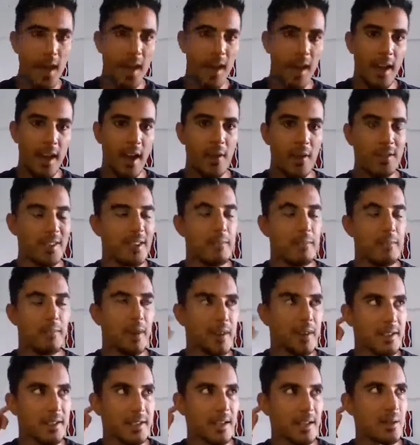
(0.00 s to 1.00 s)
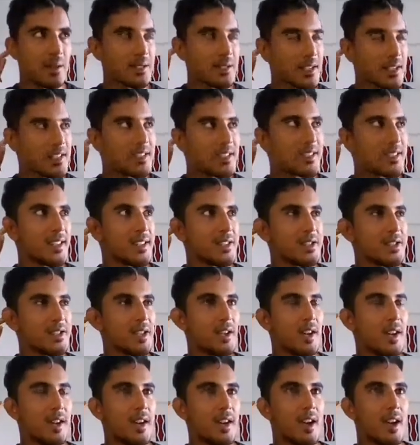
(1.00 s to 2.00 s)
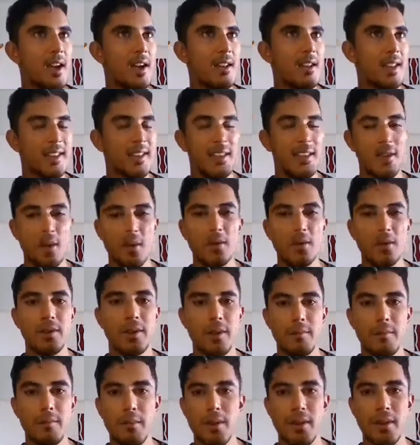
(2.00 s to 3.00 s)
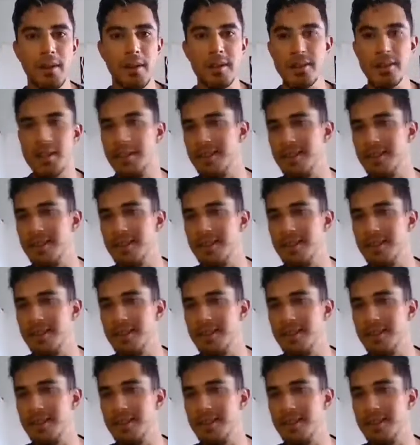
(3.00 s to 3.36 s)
and I was in the bunks and I was listening to like the older boys,